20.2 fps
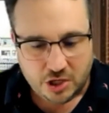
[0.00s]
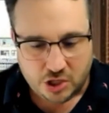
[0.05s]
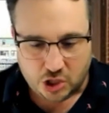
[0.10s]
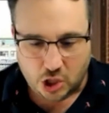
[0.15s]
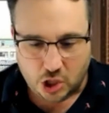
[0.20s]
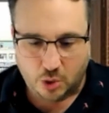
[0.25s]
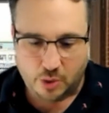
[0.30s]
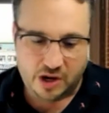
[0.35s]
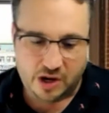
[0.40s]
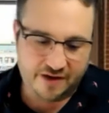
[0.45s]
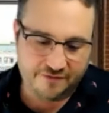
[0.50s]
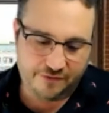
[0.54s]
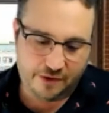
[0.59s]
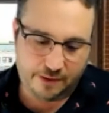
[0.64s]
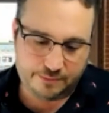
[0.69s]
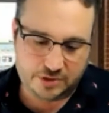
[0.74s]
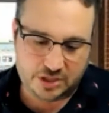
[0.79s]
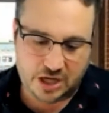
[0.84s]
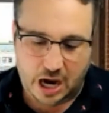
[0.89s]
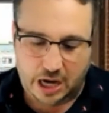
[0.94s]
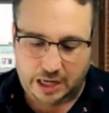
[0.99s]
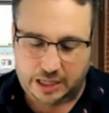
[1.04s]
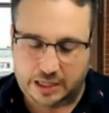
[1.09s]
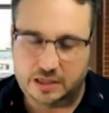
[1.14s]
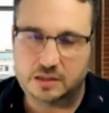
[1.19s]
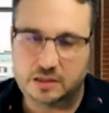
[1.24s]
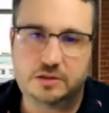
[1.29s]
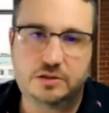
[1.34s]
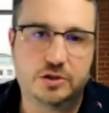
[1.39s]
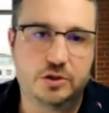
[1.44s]
You know, if I'm
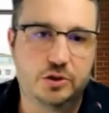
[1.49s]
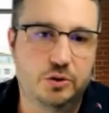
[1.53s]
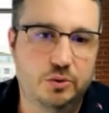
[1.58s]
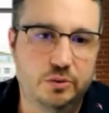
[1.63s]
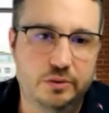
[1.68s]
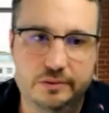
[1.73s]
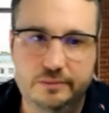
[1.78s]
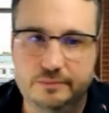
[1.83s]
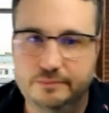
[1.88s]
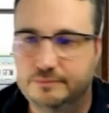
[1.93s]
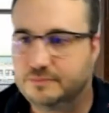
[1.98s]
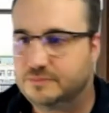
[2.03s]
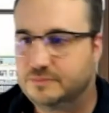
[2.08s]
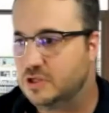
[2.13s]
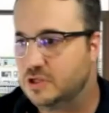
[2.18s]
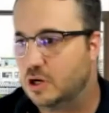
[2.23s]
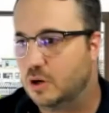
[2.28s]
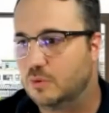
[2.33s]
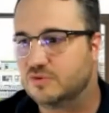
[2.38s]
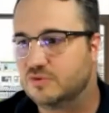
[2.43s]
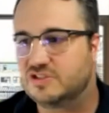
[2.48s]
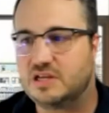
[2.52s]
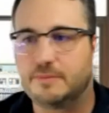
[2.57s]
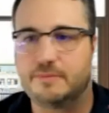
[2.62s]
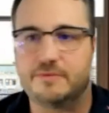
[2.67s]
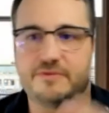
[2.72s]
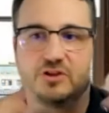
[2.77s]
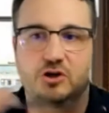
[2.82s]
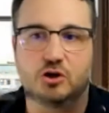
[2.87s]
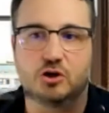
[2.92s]
talking to, you know,
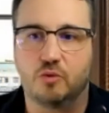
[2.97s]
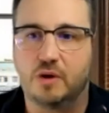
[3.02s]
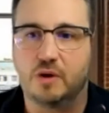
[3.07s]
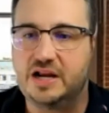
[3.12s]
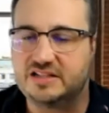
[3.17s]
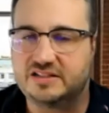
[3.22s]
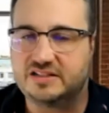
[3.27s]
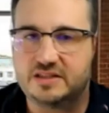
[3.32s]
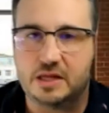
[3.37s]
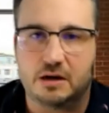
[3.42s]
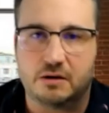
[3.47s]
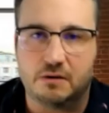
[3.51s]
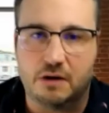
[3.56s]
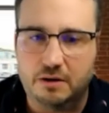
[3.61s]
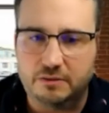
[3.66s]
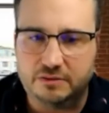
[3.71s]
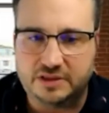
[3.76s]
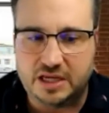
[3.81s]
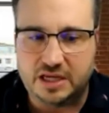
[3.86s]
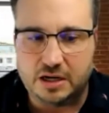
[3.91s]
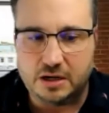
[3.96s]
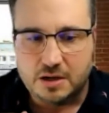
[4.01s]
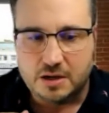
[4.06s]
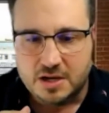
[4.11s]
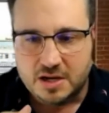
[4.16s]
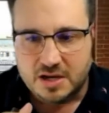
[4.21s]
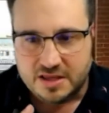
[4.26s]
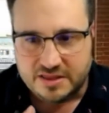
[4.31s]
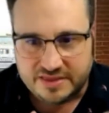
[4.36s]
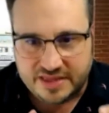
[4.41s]
some of the greats that are out there,
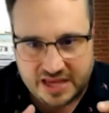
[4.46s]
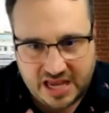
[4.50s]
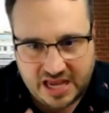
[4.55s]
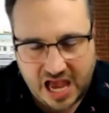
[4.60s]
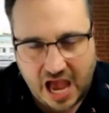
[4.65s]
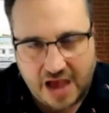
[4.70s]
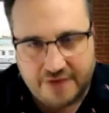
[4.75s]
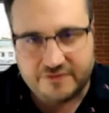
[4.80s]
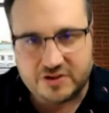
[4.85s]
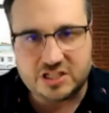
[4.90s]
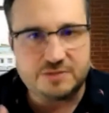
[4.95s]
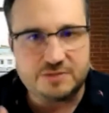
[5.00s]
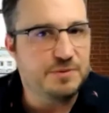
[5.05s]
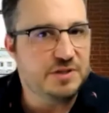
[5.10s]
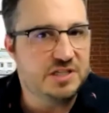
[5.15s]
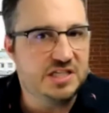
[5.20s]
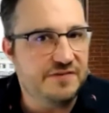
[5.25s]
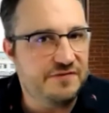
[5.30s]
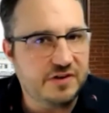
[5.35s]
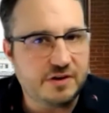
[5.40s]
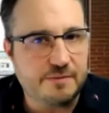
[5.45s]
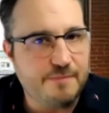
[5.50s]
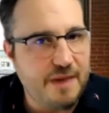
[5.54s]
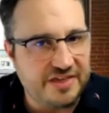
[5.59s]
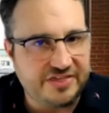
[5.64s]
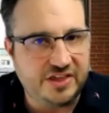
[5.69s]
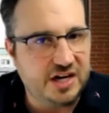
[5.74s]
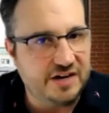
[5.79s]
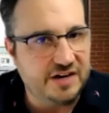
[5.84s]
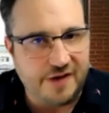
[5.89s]
they have a specific
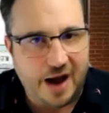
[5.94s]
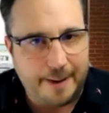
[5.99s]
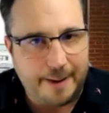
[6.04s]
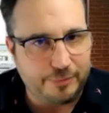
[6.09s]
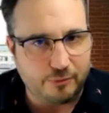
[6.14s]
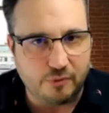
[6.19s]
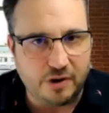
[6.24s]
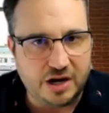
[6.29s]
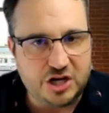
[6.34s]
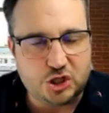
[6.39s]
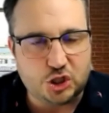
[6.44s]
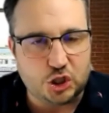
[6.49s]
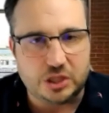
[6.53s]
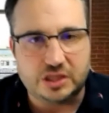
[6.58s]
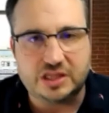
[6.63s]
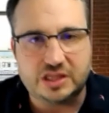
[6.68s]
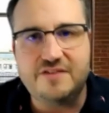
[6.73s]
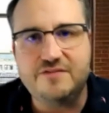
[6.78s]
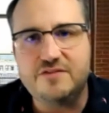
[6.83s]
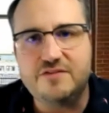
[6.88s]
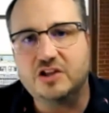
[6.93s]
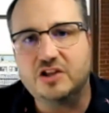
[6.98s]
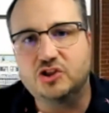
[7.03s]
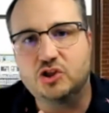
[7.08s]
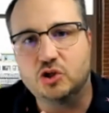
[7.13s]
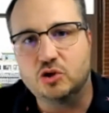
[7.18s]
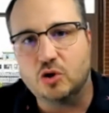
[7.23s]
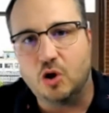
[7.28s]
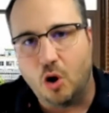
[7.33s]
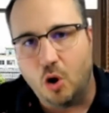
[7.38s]
method of operation. They've got
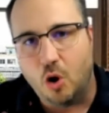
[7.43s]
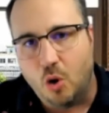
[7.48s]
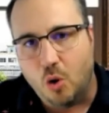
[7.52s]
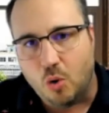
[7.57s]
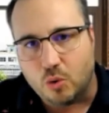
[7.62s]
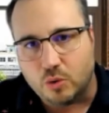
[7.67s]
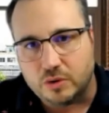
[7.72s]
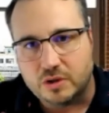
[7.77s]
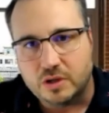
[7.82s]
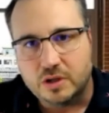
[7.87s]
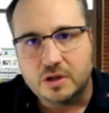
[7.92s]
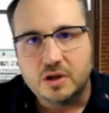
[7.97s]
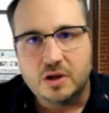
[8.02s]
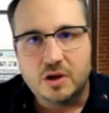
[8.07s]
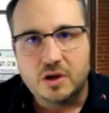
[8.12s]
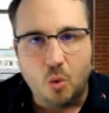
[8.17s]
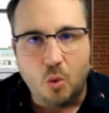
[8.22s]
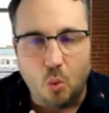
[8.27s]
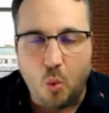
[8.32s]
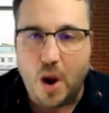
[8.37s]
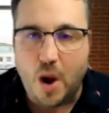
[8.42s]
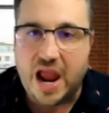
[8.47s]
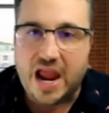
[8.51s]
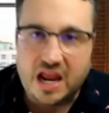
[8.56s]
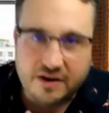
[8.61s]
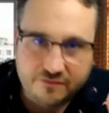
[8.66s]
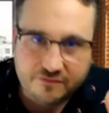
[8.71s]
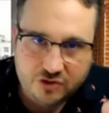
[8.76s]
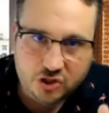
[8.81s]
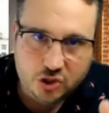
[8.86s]
their own
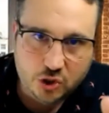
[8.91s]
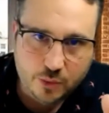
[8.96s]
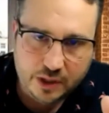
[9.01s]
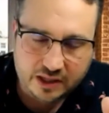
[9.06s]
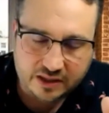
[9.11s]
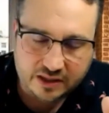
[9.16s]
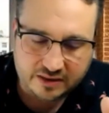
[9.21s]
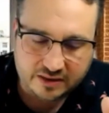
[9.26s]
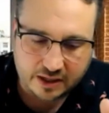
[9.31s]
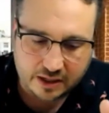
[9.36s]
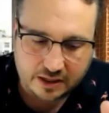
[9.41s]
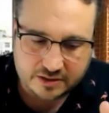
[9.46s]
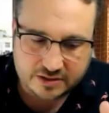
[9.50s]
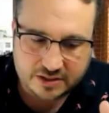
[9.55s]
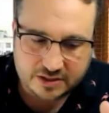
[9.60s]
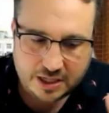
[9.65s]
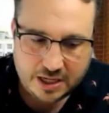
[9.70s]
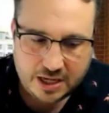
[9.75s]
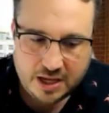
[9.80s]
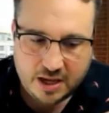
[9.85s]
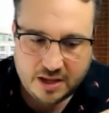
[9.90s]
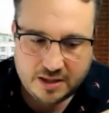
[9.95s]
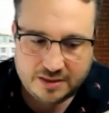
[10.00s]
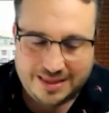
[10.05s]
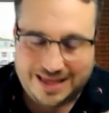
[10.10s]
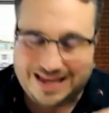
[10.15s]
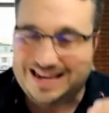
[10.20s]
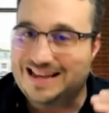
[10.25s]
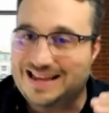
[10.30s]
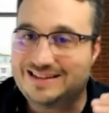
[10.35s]
way of doing things
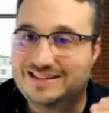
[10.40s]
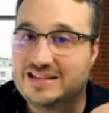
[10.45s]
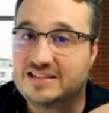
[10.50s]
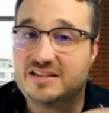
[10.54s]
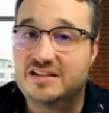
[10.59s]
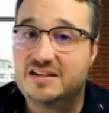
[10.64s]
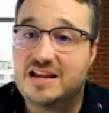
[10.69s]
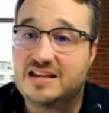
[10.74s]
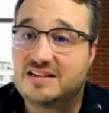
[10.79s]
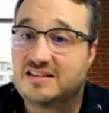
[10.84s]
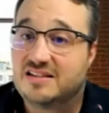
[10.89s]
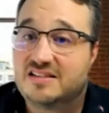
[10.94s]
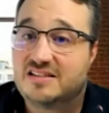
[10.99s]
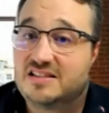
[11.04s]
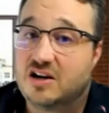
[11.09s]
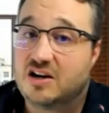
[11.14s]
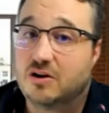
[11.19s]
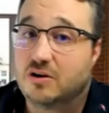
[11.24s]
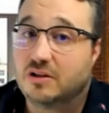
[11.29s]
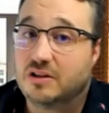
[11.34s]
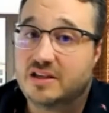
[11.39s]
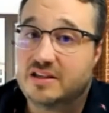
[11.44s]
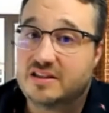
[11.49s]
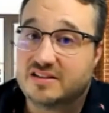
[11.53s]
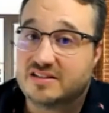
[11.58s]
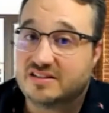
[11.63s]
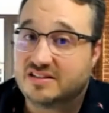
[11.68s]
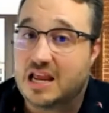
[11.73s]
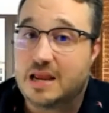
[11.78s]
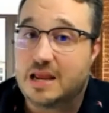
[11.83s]
that doesn't necessarily
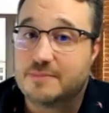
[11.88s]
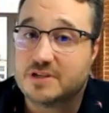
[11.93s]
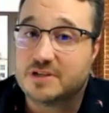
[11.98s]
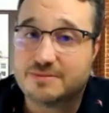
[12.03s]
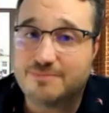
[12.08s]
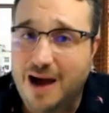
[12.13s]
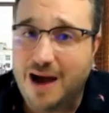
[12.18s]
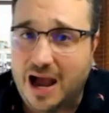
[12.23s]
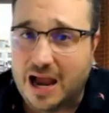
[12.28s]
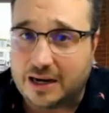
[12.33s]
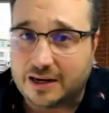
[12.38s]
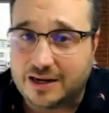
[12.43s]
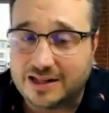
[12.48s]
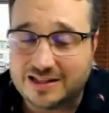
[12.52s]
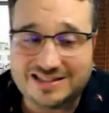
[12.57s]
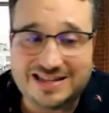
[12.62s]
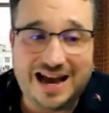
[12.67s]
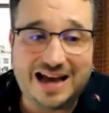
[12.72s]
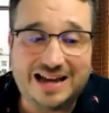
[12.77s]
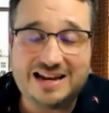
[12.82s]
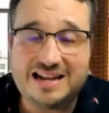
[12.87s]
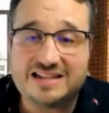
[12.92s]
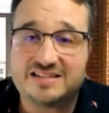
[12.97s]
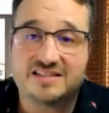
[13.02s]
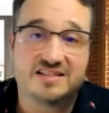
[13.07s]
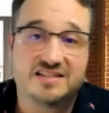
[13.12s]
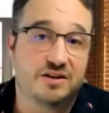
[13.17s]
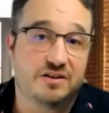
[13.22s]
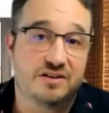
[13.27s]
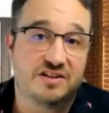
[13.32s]
the same as mine. It's not
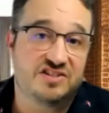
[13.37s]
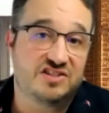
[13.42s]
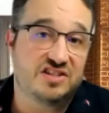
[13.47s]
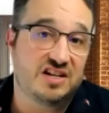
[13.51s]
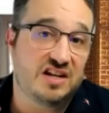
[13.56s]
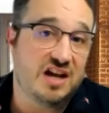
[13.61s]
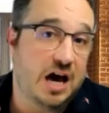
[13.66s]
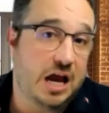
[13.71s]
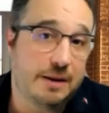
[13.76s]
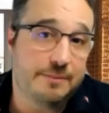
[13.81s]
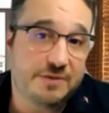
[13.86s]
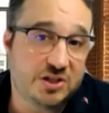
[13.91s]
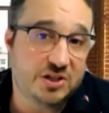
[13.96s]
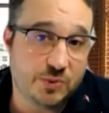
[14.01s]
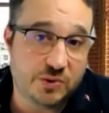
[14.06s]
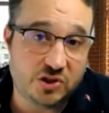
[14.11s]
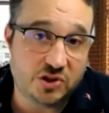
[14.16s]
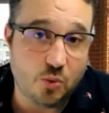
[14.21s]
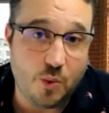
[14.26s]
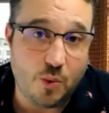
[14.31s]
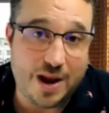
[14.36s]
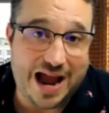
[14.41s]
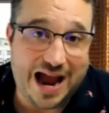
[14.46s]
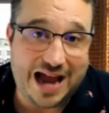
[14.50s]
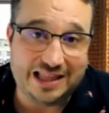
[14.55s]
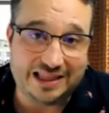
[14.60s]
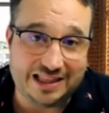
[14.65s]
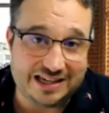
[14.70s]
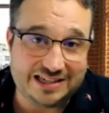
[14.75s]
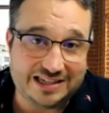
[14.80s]
necessarily synonymous with the way
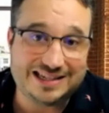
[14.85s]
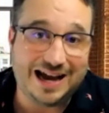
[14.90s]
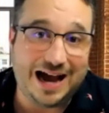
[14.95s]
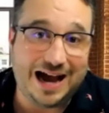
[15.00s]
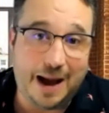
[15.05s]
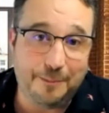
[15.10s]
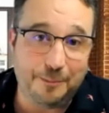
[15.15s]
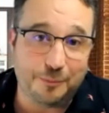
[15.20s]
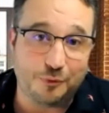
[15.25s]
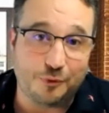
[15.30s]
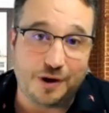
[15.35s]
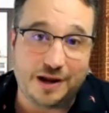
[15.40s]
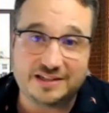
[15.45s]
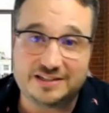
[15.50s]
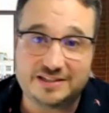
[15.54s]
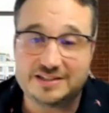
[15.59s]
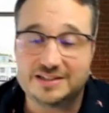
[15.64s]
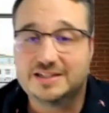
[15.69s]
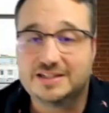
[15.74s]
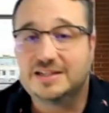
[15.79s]
I like to operate.